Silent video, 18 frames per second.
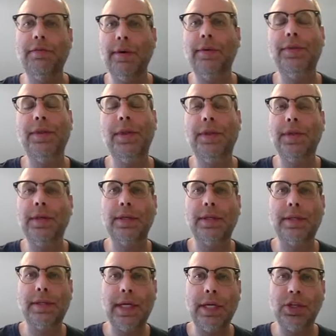felt that
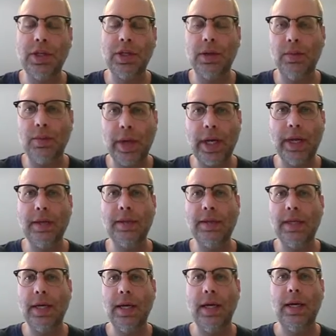the session
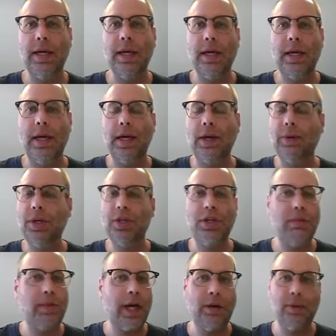went,
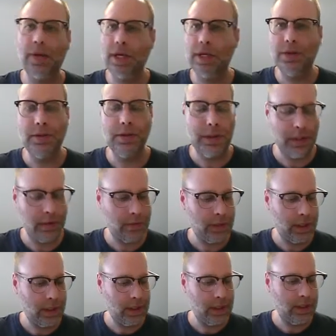what you might want to do
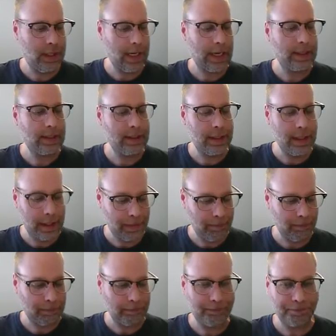different next
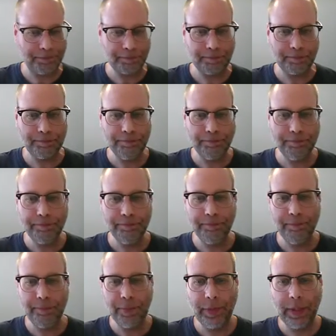time.
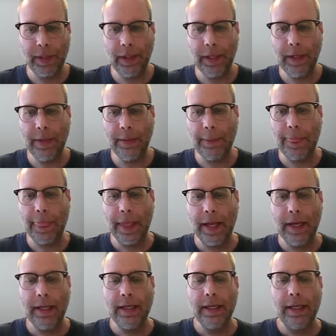All right.
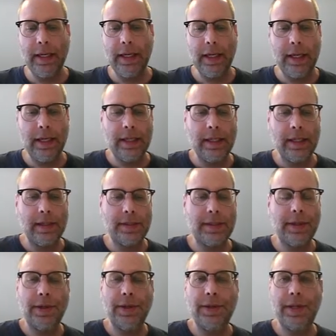
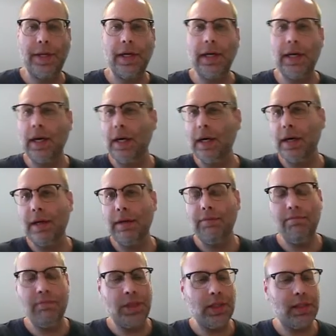So there
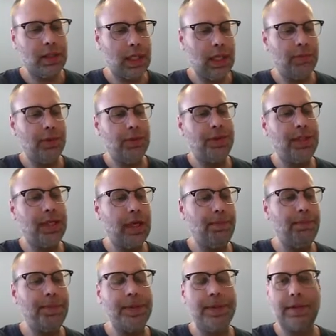are just a couple
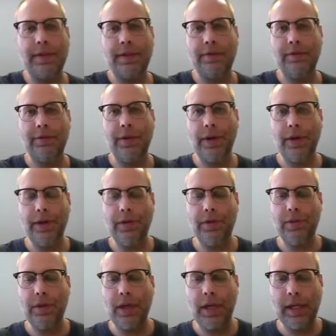tips for
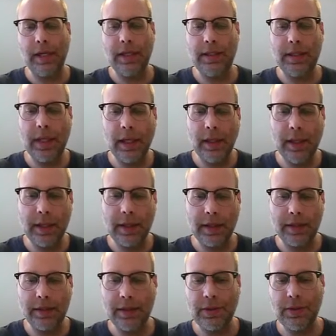you in
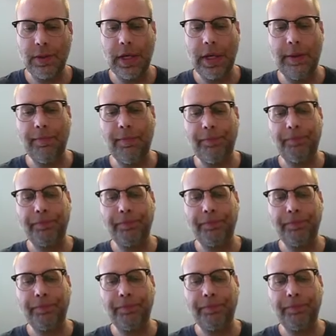telling this story.